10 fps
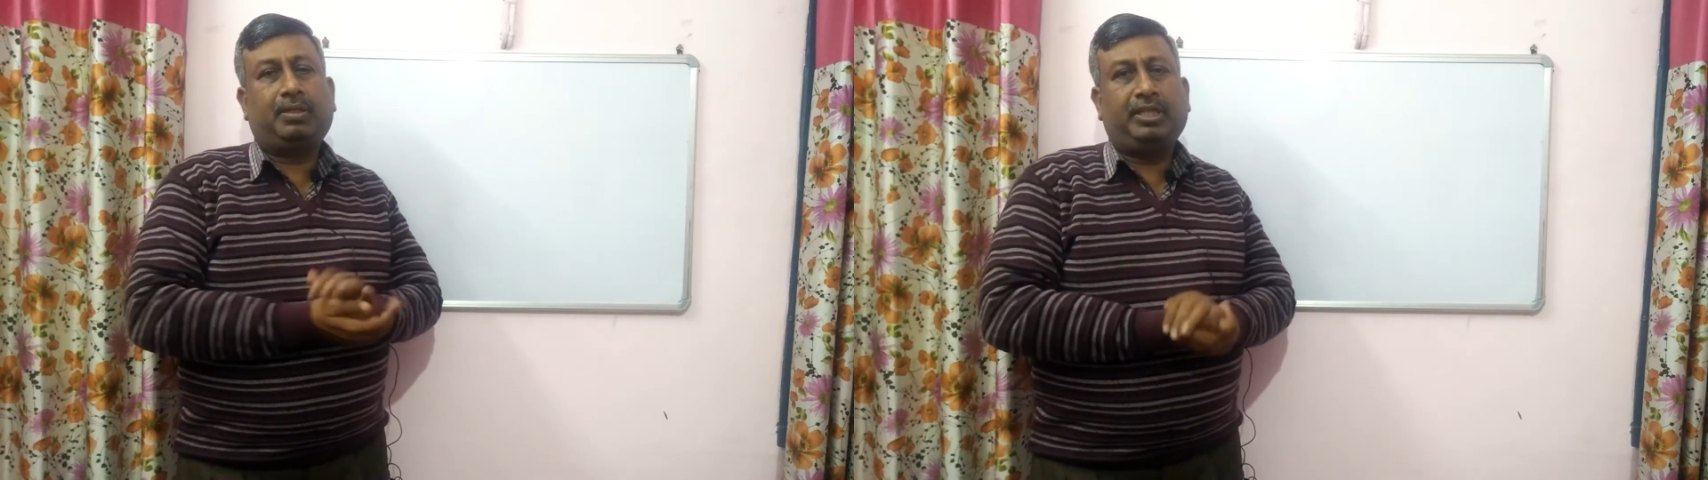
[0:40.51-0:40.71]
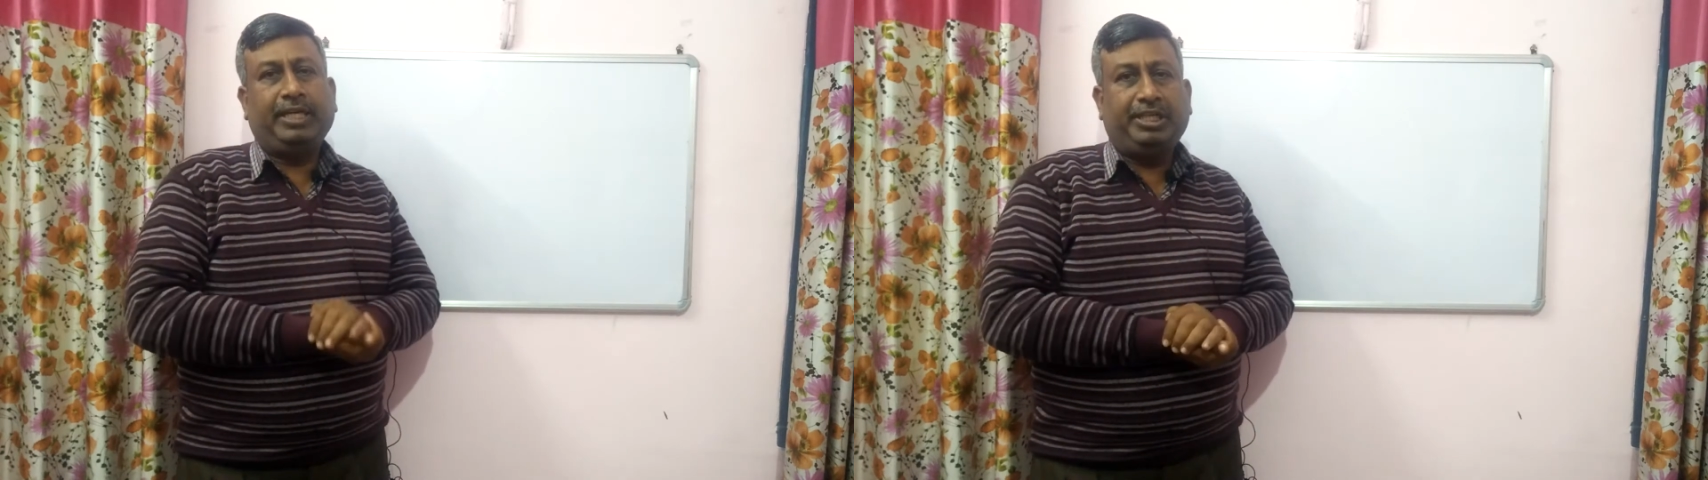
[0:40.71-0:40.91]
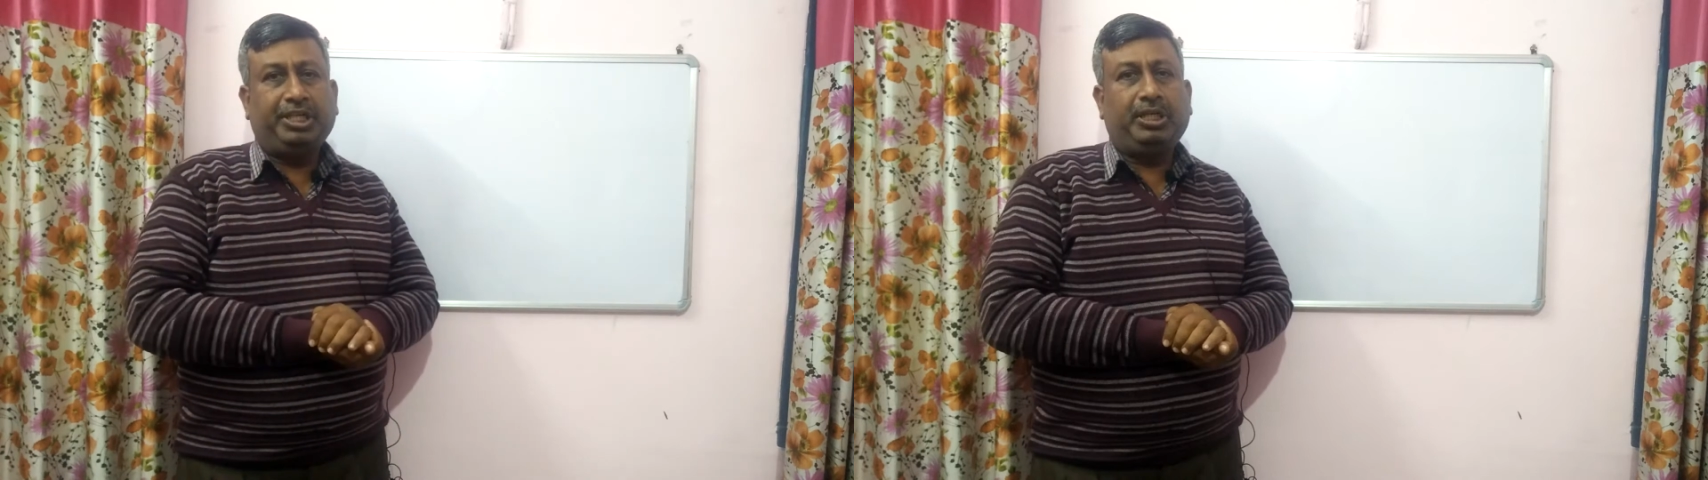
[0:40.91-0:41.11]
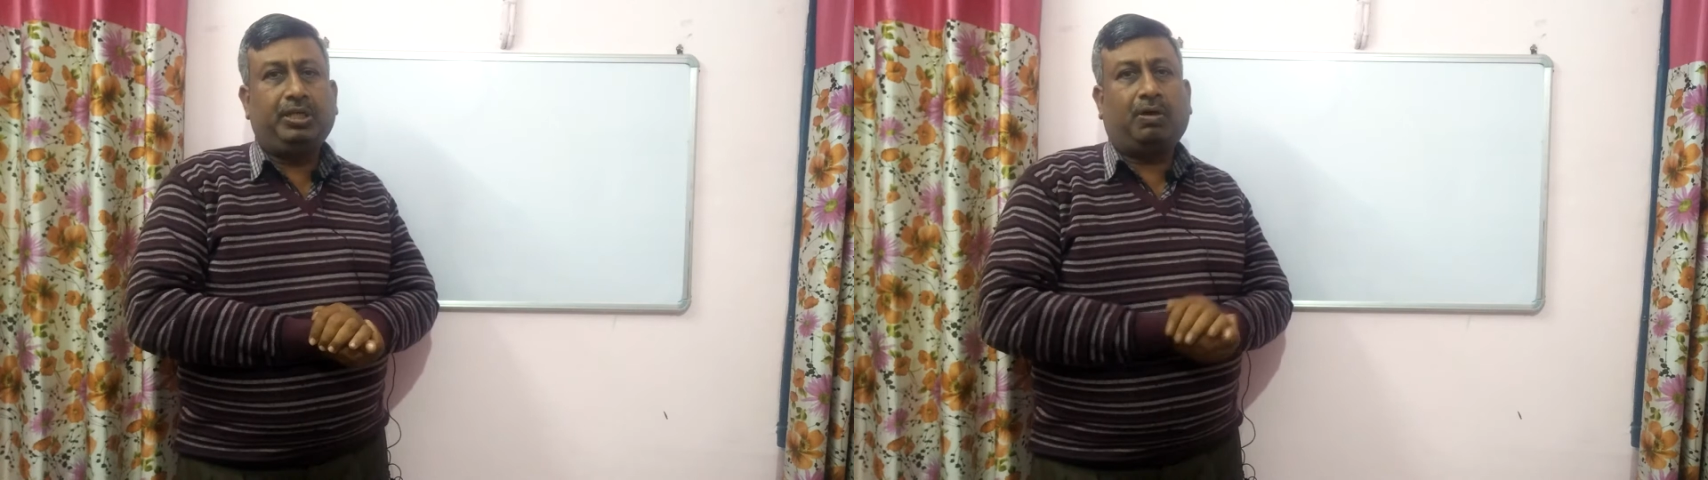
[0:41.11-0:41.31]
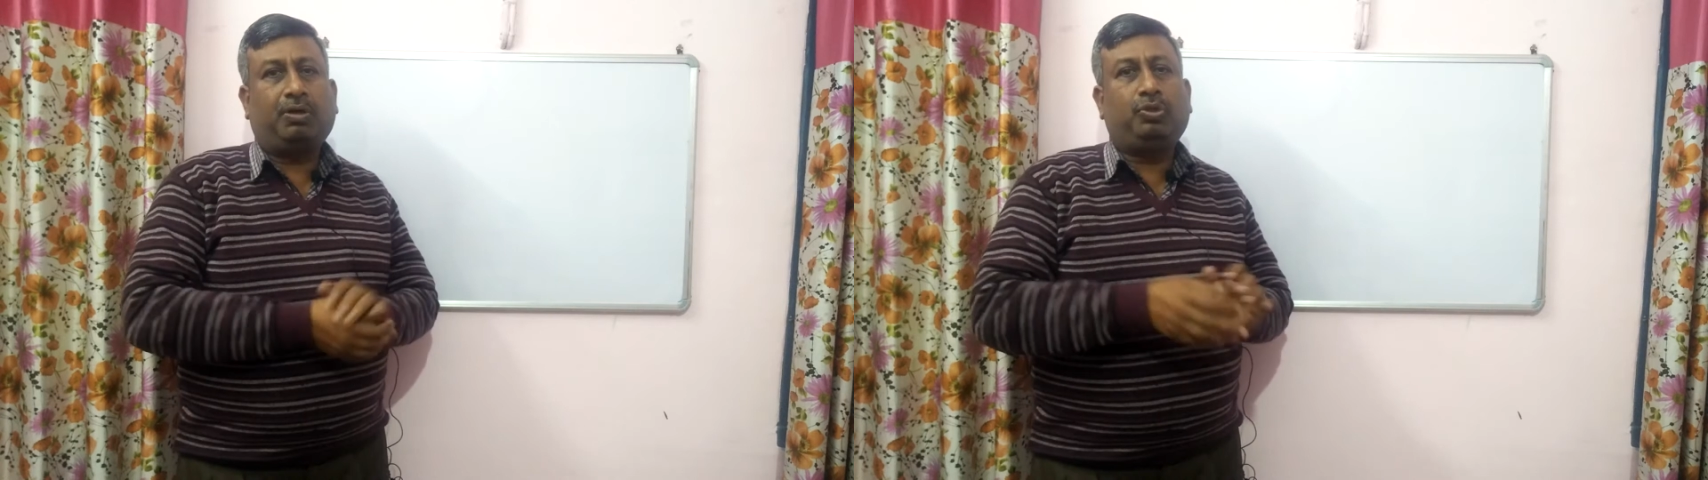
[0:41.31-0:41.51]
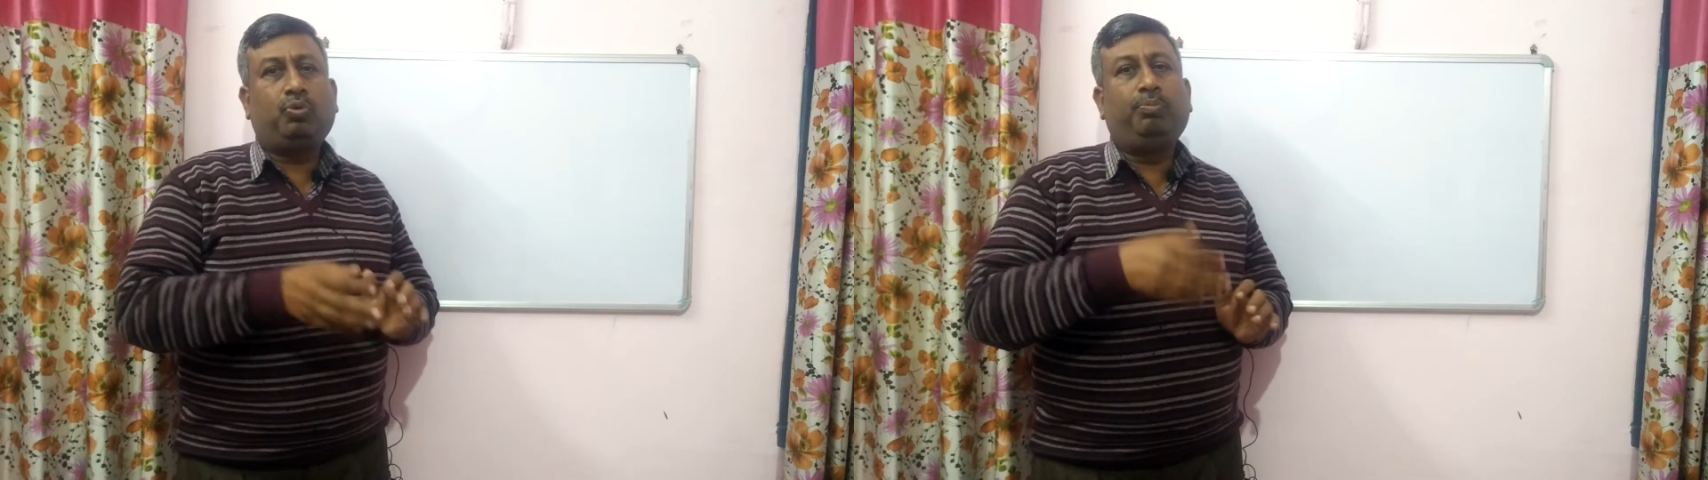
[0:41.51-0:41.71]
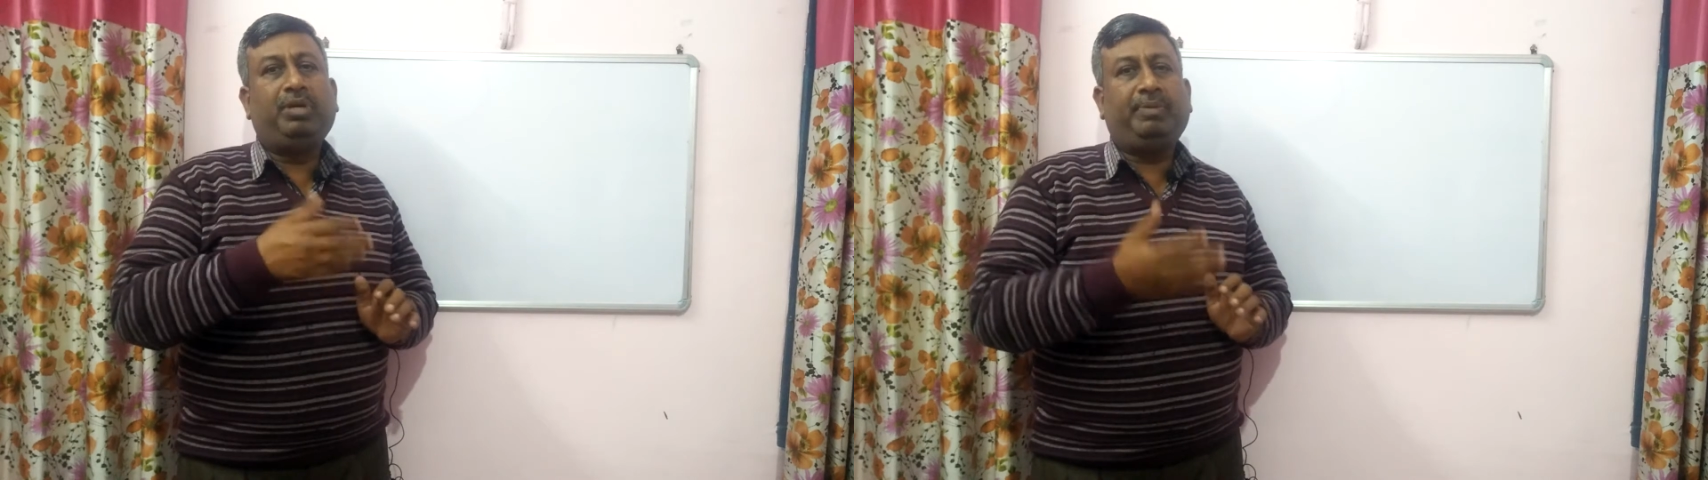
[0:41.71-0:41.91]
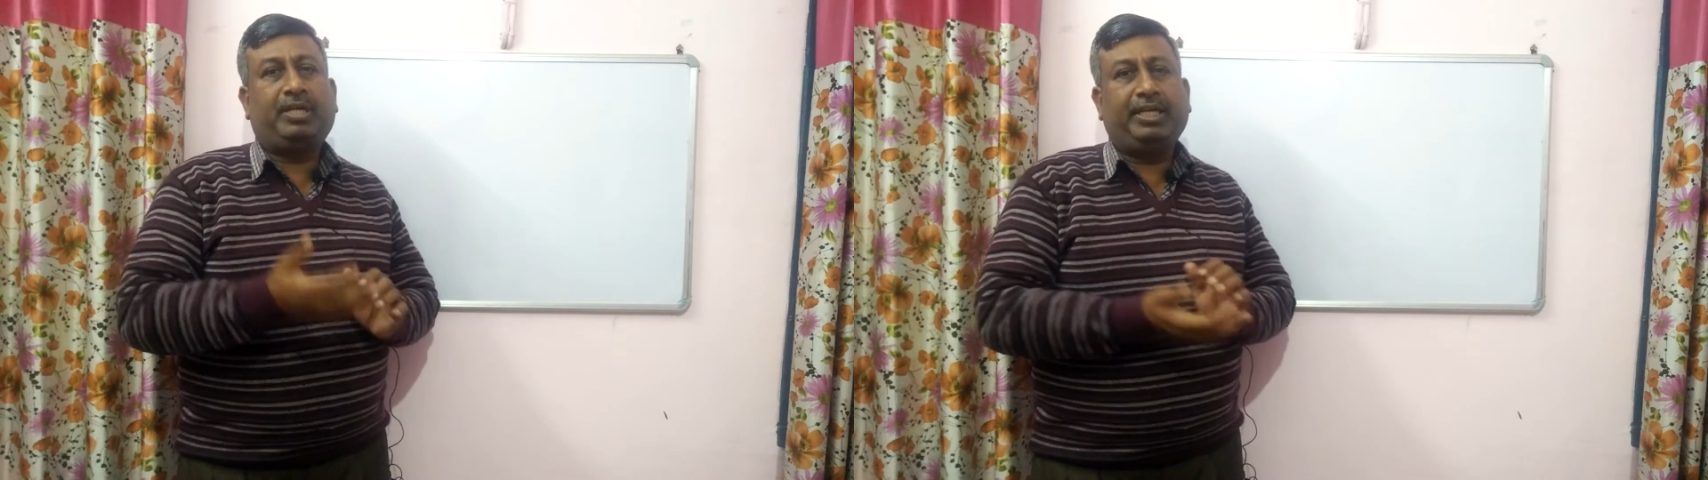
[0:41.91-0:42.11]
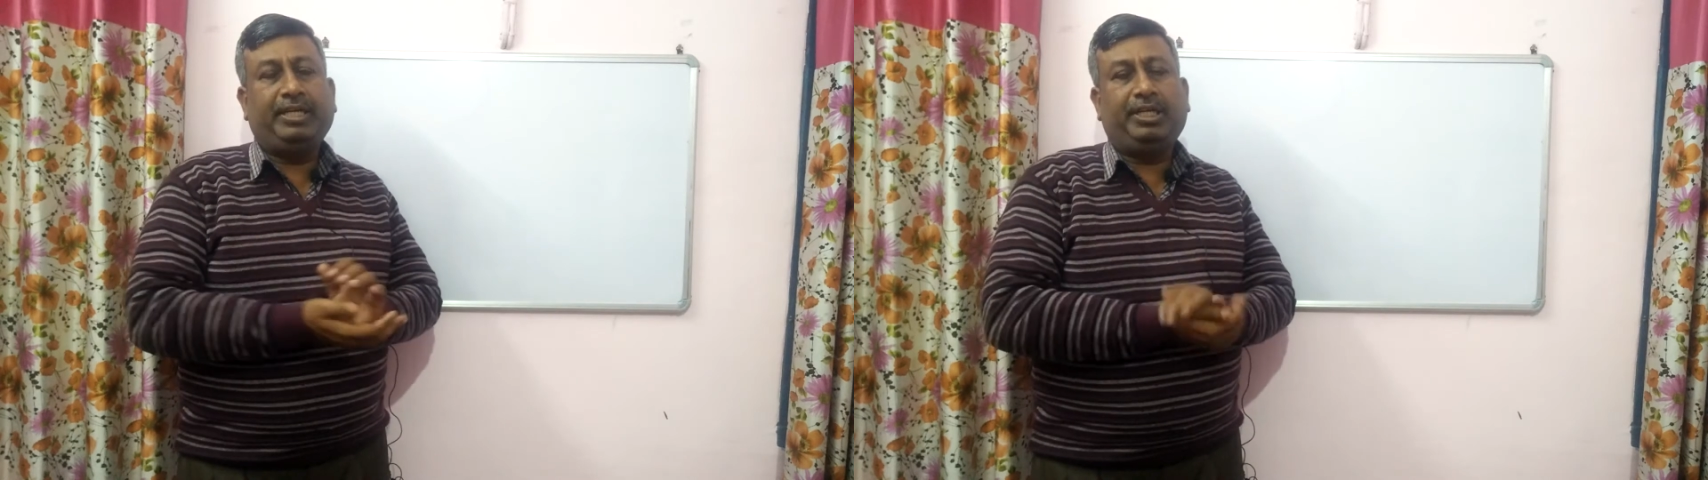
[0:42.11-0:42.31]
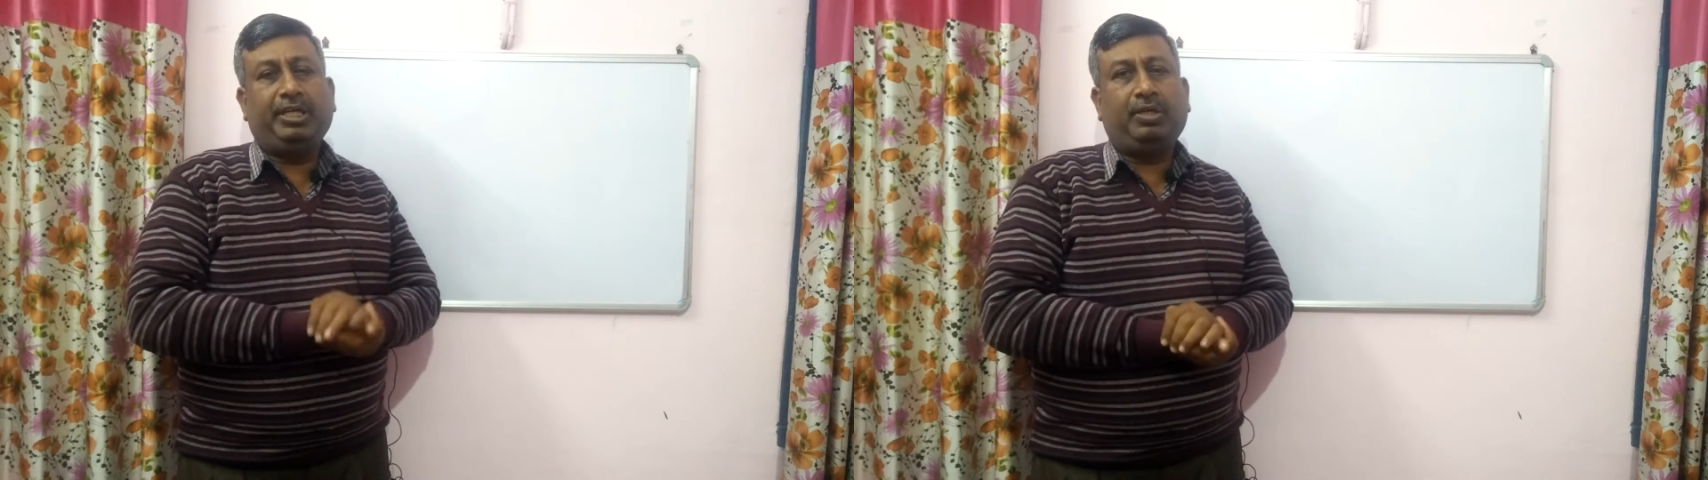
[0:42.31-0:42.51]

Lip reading: ET or 2 millimeter ET